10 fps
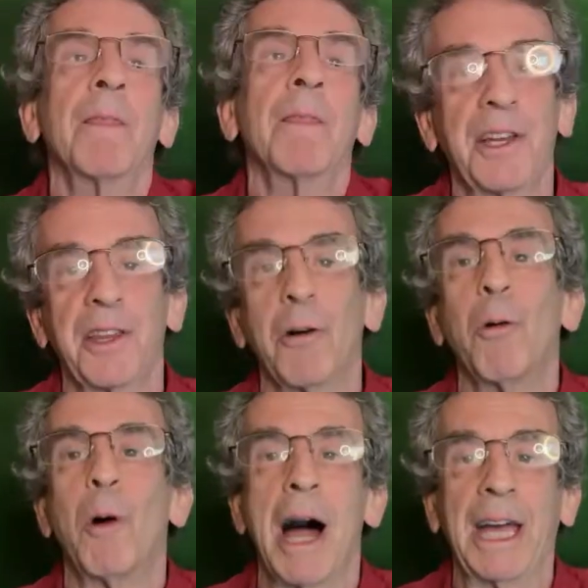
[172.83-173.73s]
into the
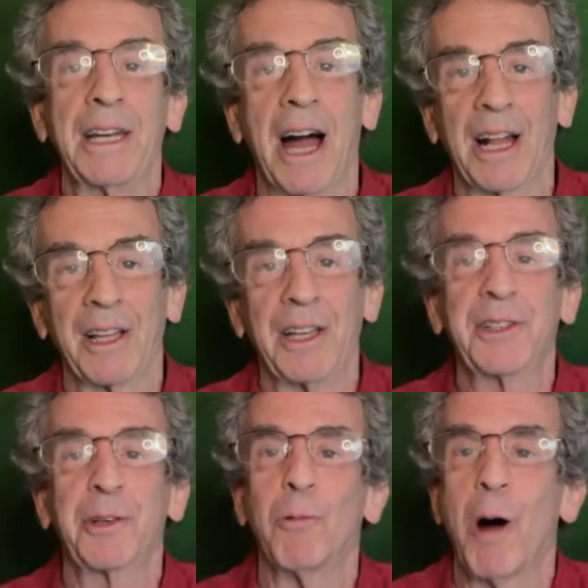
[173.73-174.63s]
Hawaiian
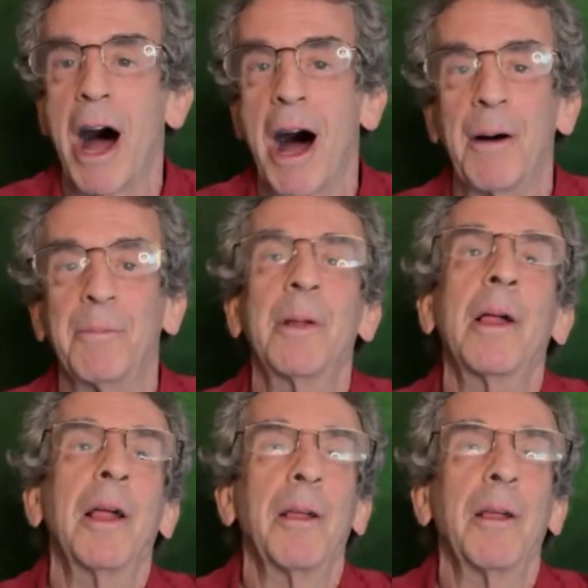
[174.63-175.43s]
Islands, Guam,